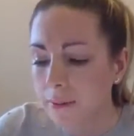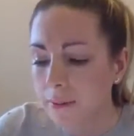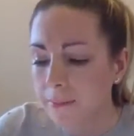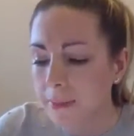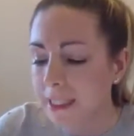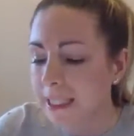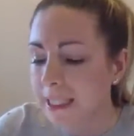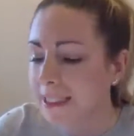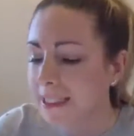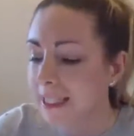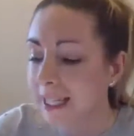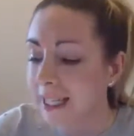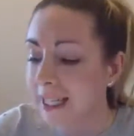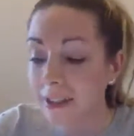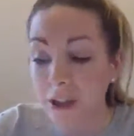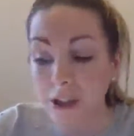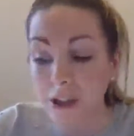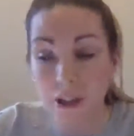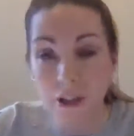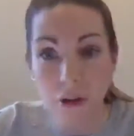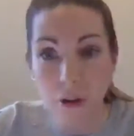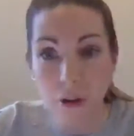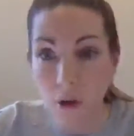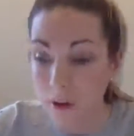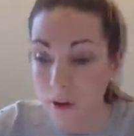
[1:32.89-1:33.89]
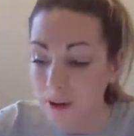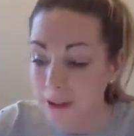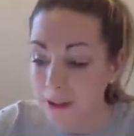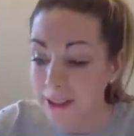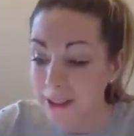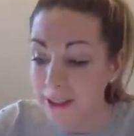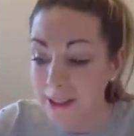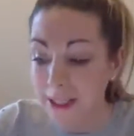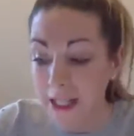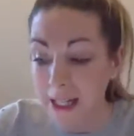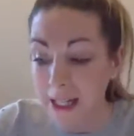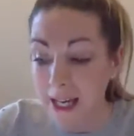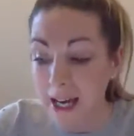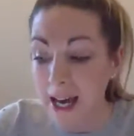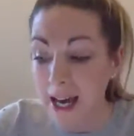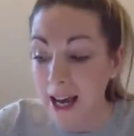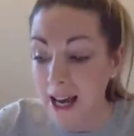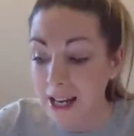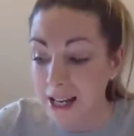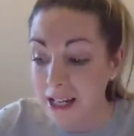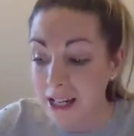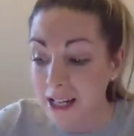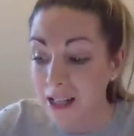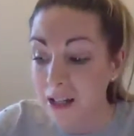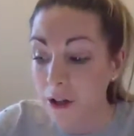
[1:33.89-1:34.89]
because I could not see
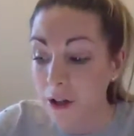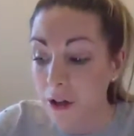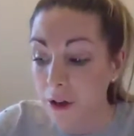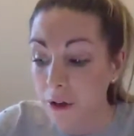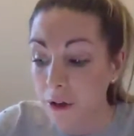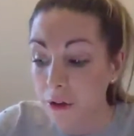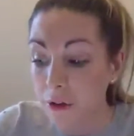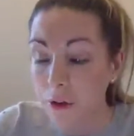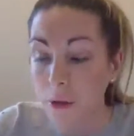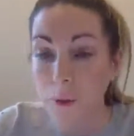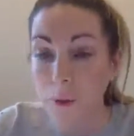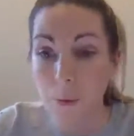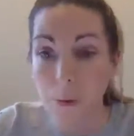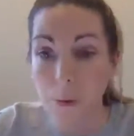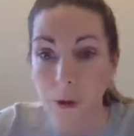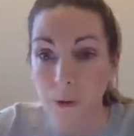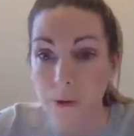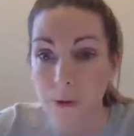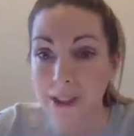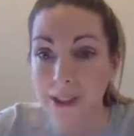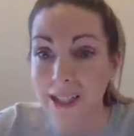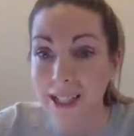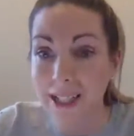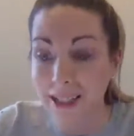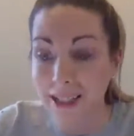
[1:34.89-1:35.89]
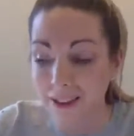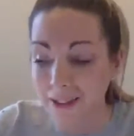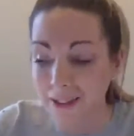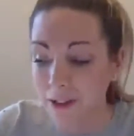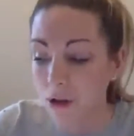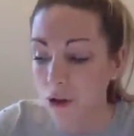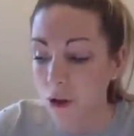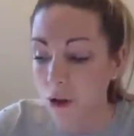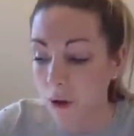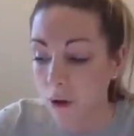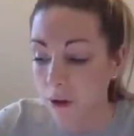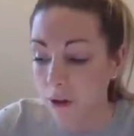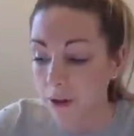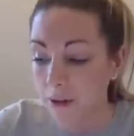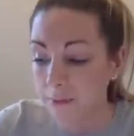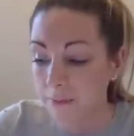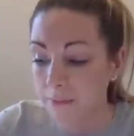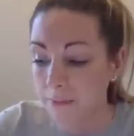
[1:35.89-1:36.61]
any other wounds in the dog.